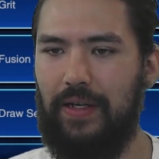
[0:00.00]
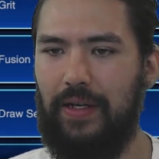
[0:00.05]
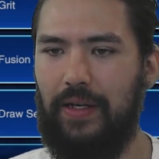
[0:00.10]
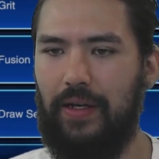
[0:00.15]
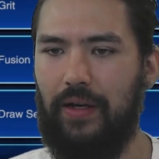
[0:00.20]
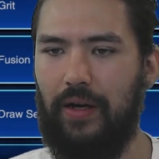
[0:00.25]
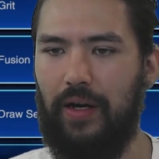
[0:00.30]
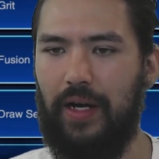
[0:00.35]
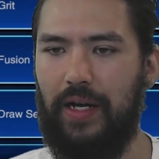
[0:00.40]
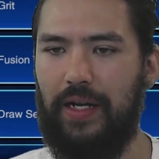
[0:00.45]

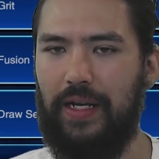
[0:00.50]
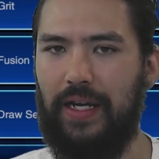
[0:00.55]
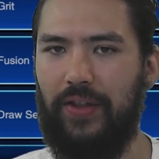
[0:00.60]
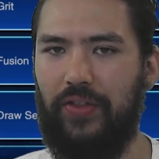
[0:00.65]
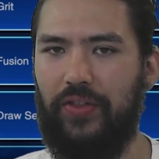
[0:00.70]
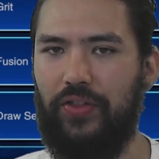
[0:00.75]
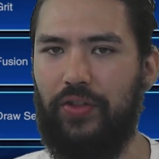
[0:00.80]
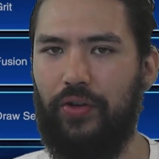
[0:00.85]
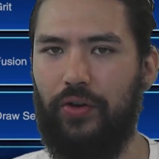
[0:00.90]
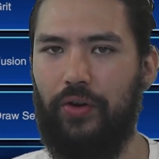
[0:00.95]
Alright, a
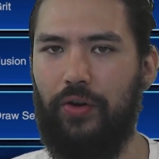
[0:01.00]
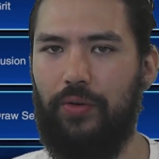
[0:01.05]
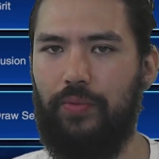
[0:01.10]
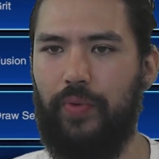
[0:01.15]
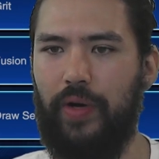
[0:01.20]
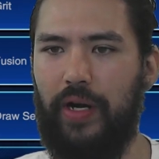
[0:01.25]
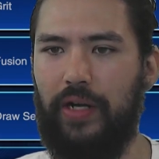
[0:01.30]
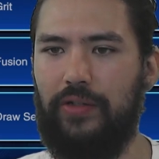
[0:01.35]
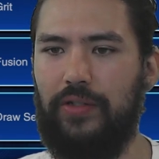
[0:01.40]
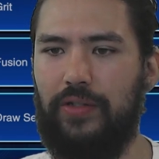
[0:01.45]
third
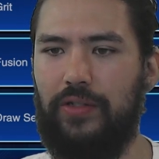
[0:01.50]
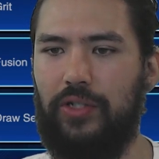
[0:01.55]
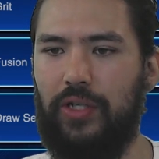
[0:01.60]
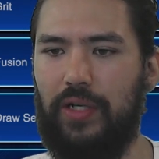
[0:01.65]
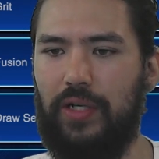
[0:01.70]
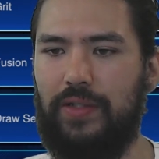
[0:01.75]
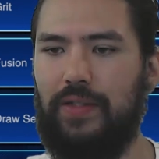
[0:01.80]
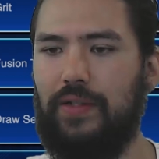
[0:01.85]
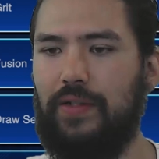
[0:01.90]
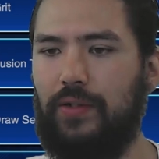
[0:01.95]
Righteous
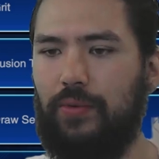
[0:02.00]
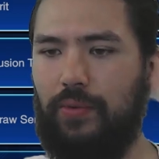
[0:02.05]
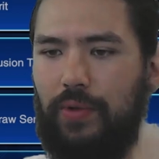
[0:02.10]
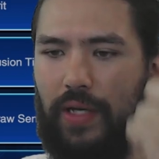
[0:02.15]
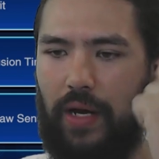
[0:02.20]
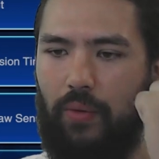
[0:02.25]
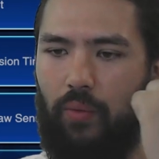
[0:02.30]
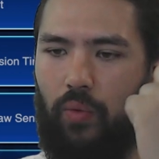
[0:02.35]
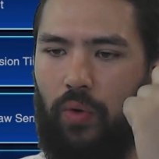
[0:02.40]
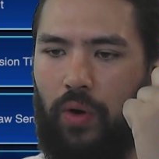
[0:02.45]
Justice. So we got
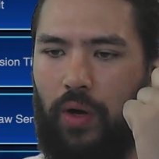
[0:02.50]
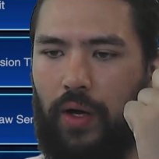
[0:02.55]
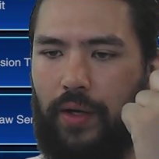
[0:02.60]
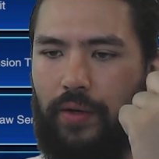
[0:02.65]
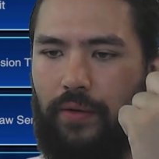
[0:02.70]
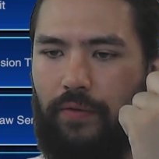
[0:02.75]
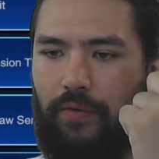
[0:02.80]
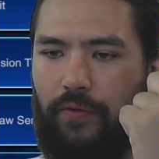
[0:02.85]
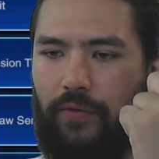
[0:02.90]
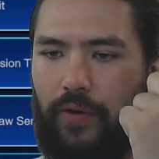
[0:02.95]
one
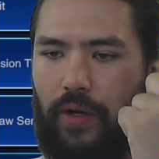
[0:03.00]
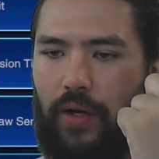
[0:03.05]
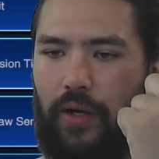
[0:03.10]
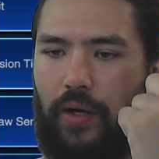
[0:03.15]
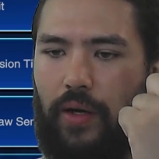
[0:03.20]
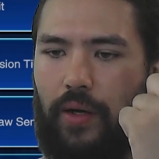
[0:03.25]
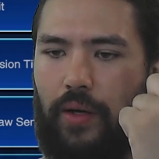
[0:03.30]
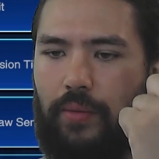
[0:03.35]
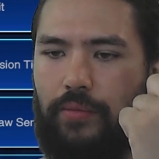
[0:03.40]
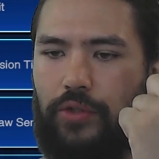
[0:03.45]

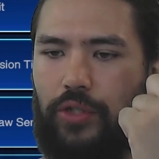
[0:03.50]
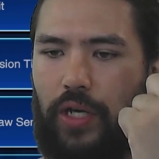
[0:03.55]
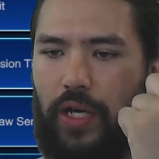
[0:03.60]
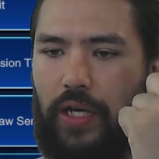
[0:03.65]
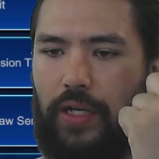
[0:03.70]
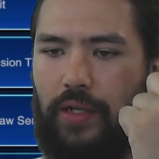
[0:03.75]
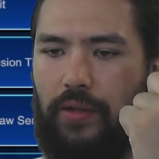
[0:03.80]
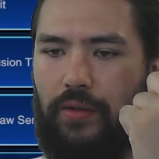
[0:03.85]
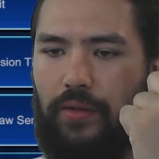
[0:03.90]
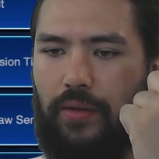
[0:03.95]
from
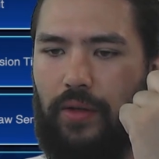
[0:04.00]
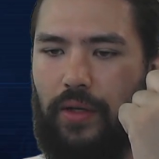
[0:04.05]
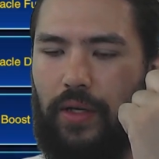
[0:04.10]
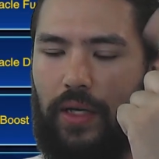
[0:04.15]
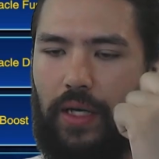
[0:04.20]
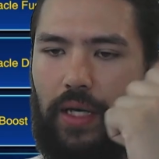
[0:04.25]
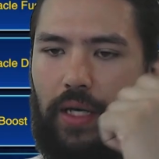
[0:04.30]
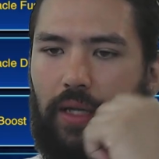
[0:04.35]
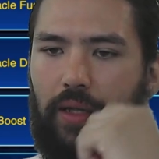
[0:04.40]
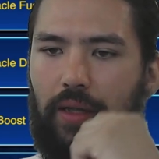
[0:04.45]
Jaden,
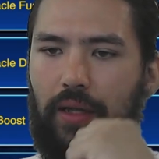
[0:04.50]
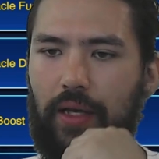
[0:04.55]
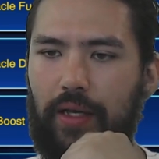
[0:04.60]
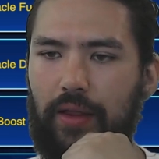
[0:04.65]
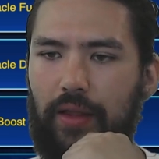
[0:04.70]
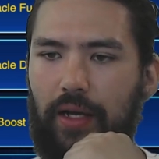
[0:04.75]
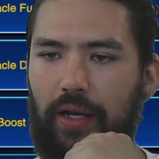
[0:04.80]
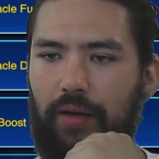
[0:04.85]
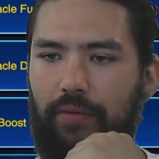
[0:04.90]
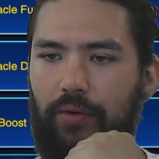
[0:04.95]
like
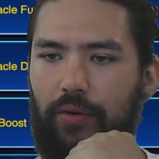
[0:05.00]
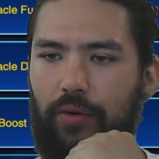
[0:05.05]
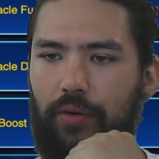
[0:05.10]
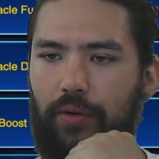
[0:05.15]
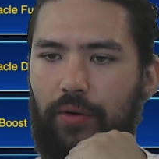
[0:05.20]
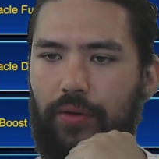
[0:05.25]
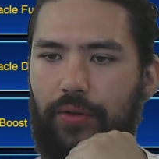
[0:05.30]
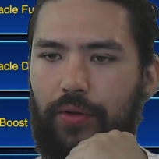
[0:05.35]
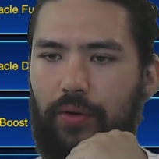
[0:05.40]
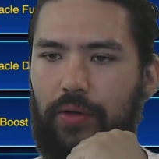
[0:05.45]
level
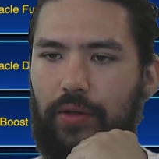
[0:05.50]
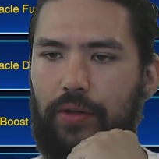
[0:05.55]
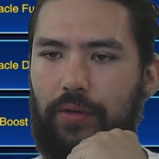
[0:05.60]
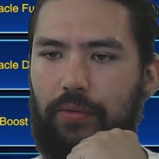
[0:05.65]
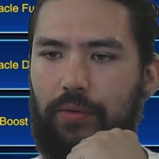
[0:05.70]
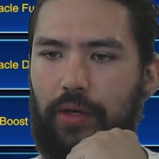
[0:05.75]
33.